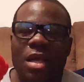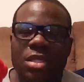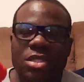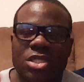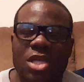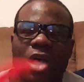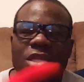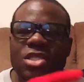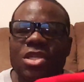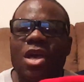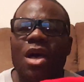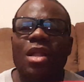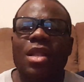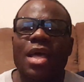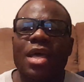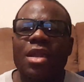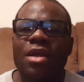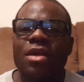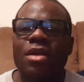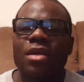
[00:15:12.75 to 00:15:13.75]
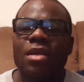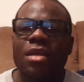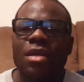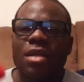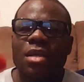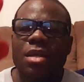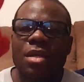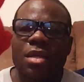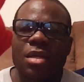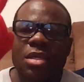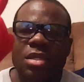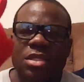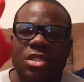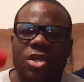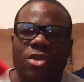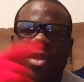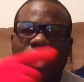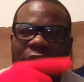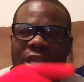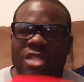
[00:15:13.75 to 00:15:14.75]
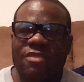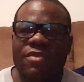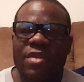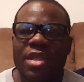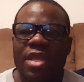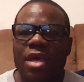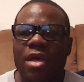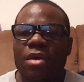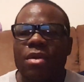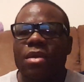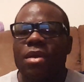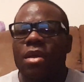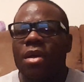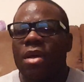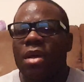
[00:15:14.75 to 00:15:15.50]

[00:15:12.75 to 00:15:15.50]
Talk to y'all later. Till the next video.